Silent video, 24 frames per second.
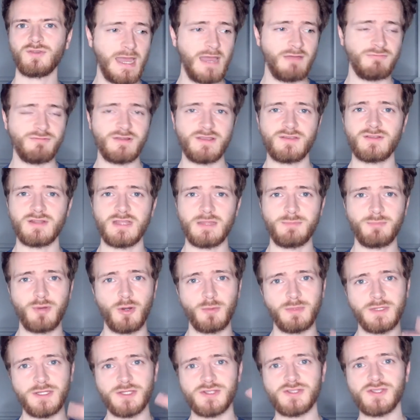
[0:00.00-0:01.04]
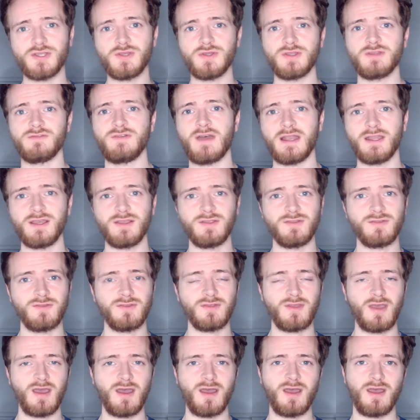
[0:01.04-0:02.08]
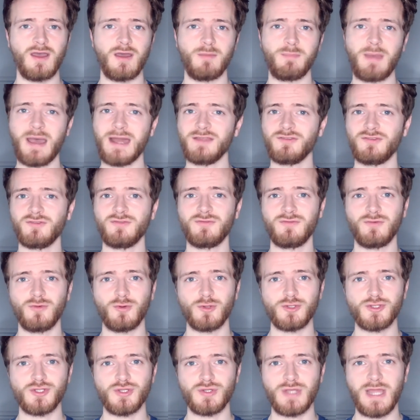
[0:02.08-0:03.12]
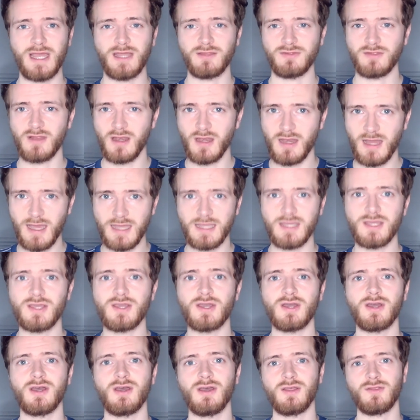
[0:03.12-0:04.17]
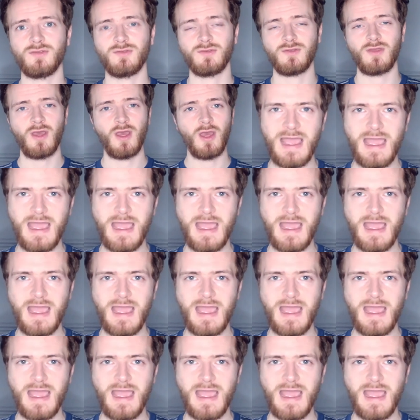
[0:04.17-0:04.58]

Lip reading: I have recently published two novellas, Palace of Fortune and The Light Cursed.